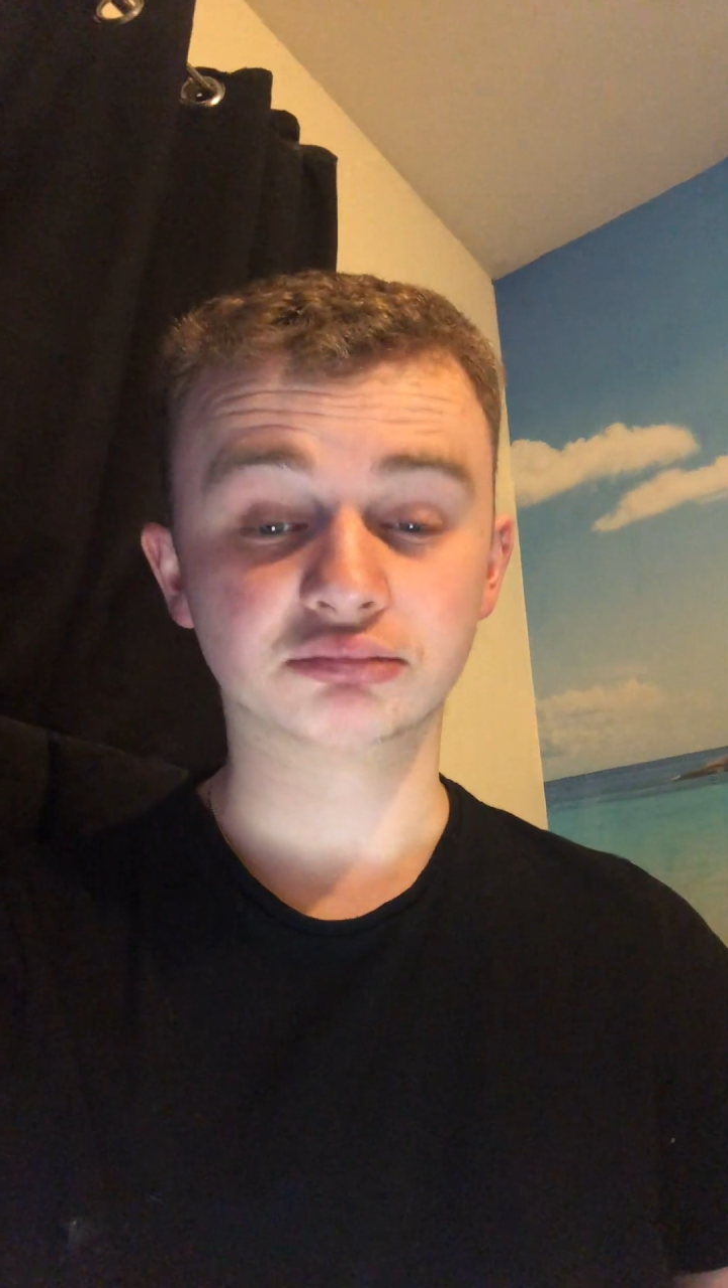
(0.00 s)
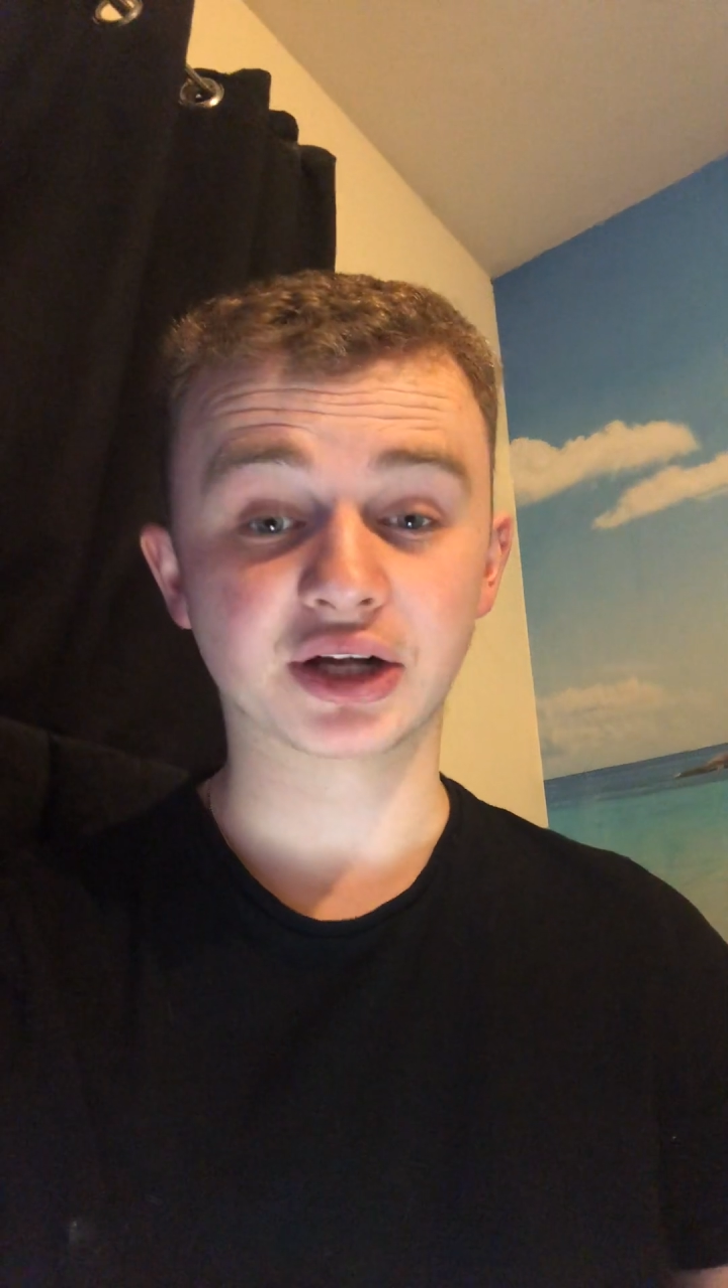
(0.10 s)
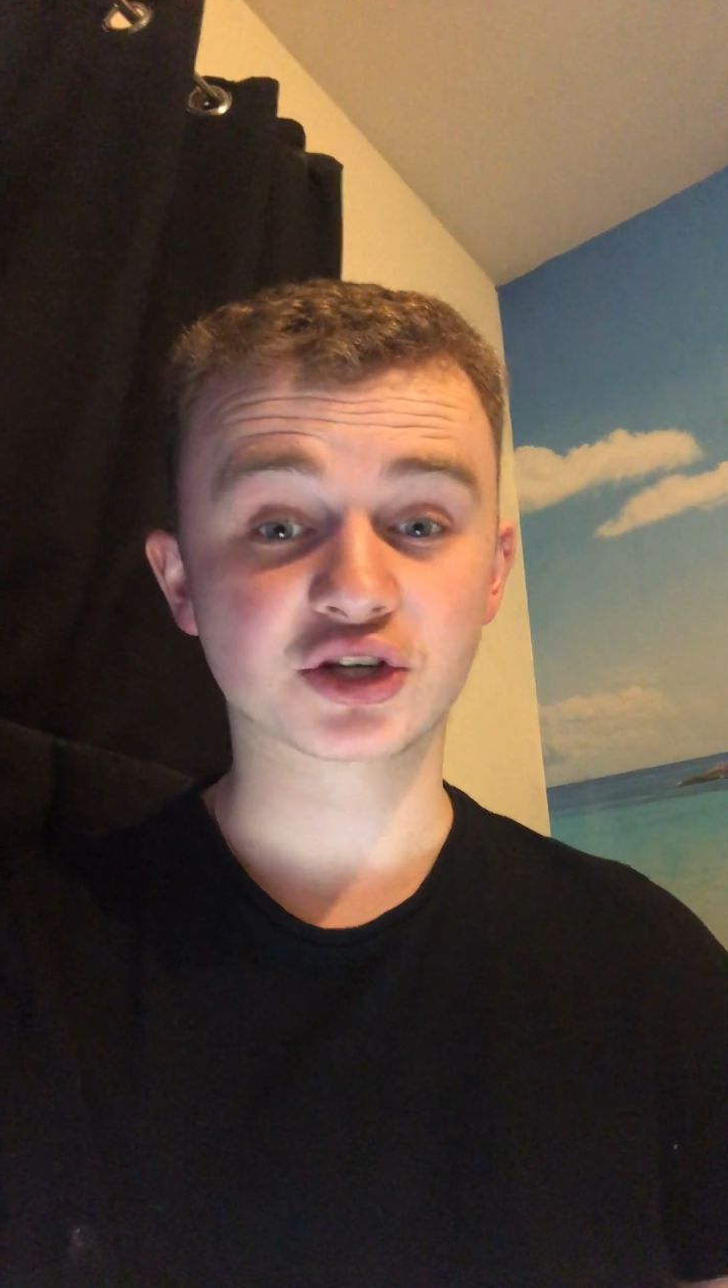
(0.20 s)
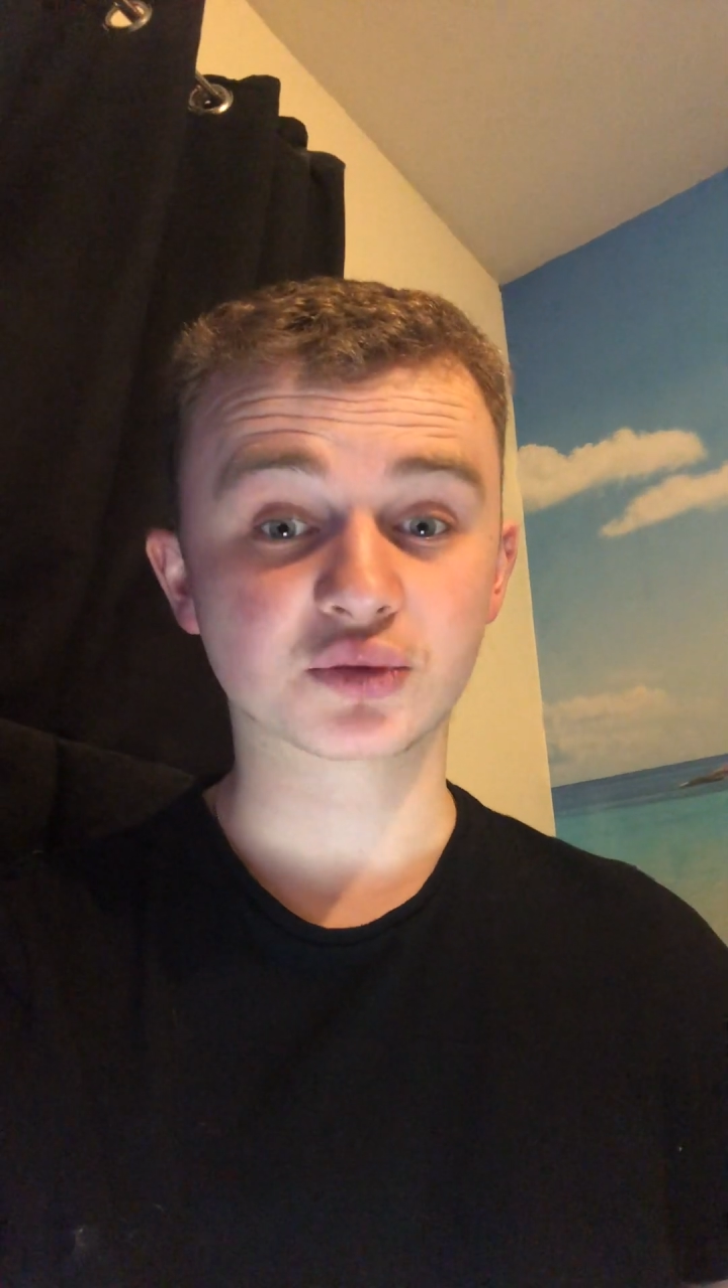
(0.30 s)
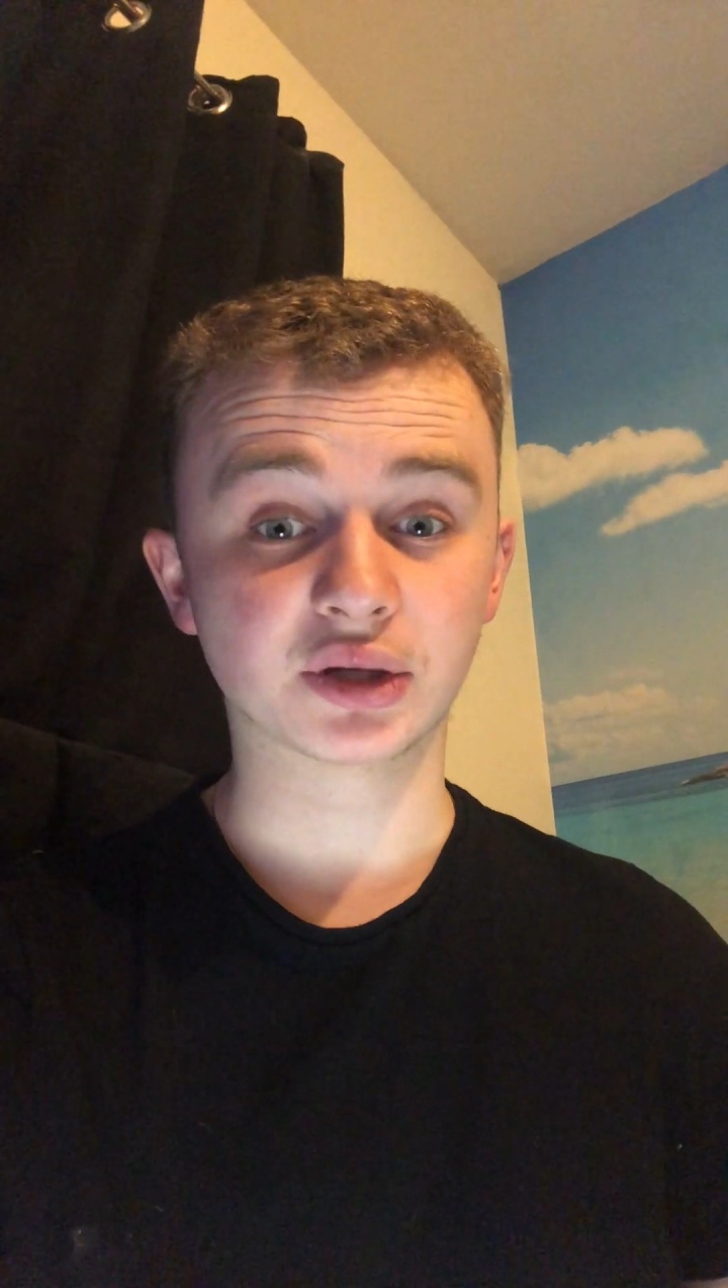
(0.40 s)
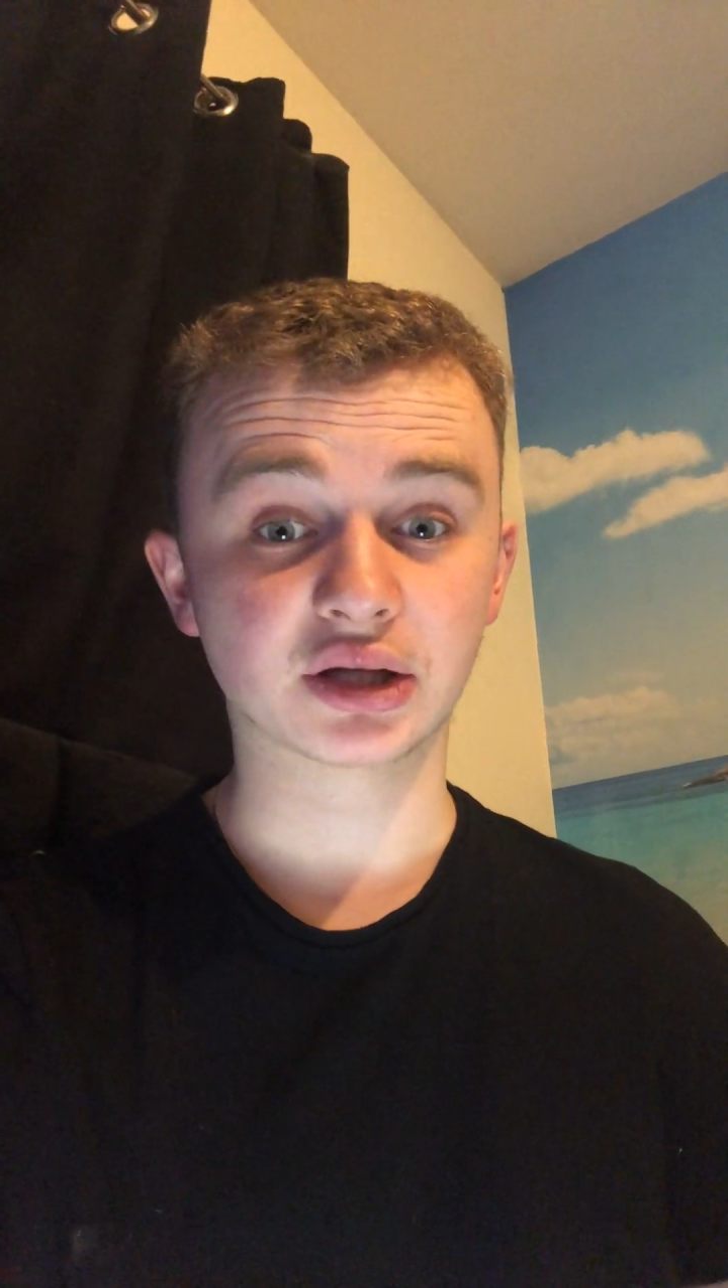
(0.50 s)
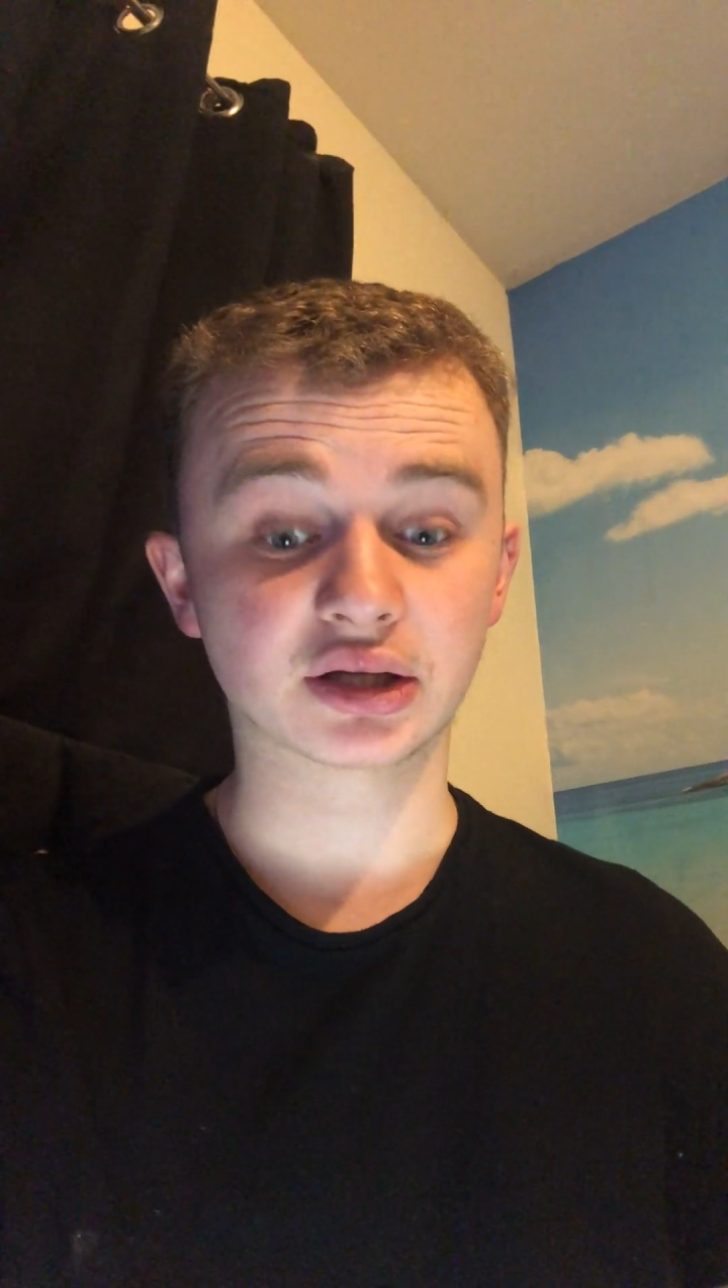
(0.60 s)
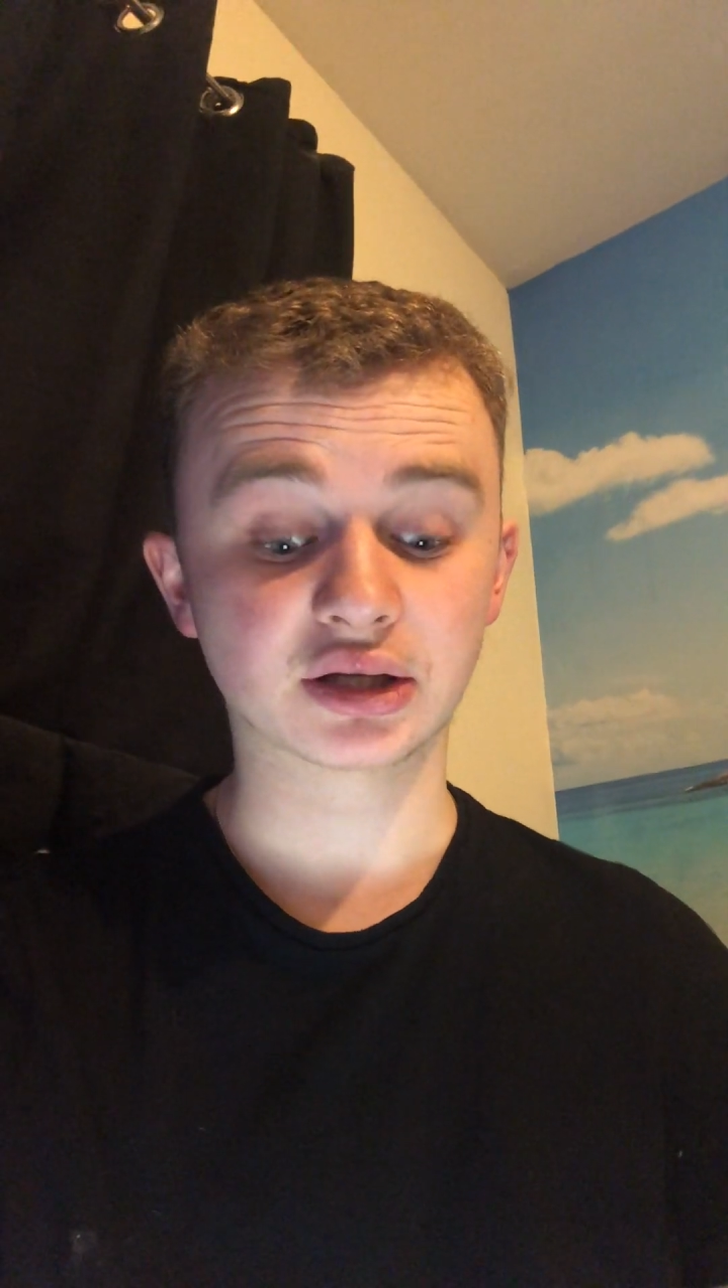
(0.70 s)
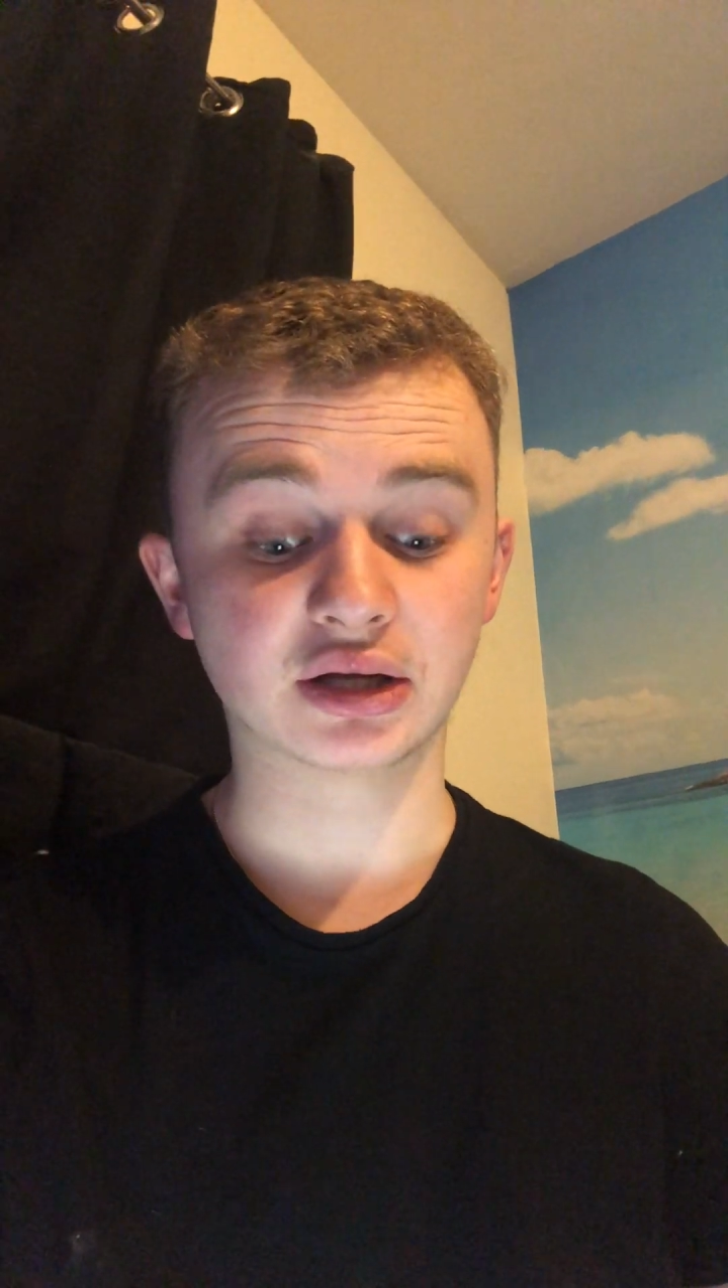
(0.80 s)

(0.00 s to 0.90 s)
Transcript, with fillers: next week.